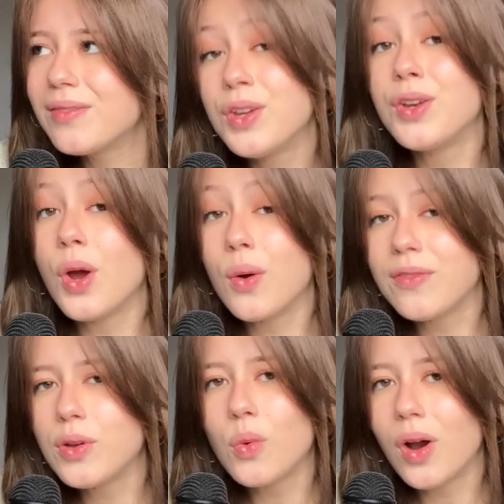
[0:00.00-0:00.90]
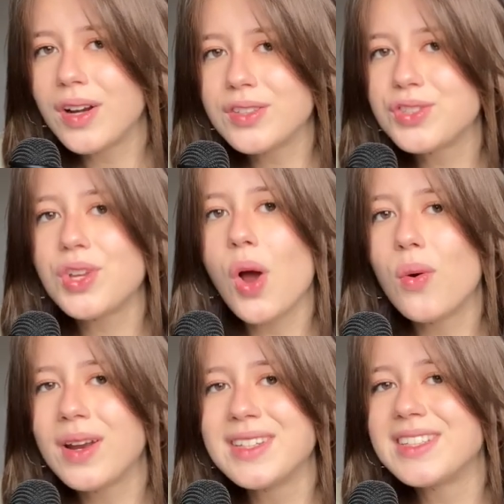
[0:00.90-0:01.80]
You know, if you weren't so
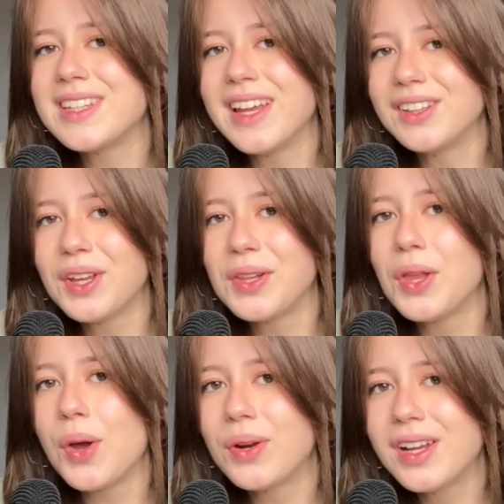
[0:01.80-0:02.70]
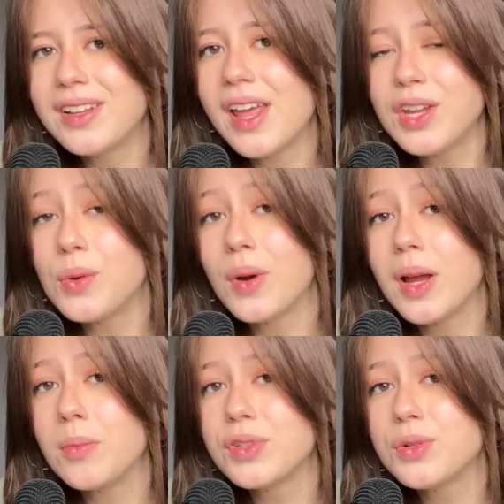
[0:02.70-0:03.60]
insanely loaded that you were
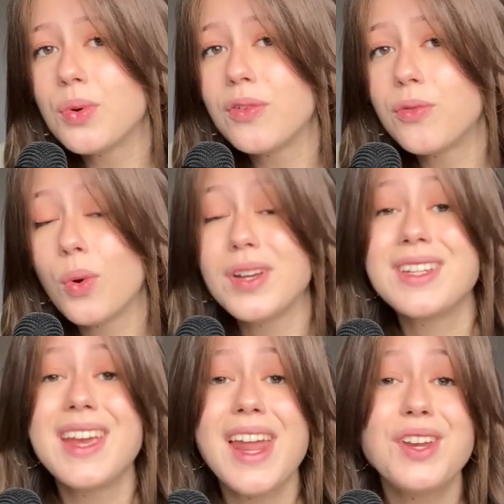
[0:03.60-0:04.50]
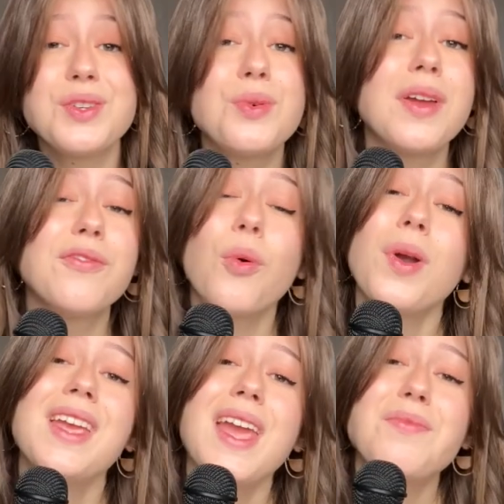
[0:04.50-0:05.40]
able to afford to get into a
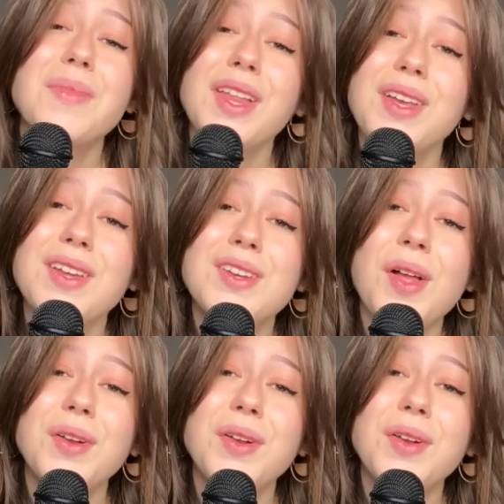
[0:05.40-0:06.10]
$48 million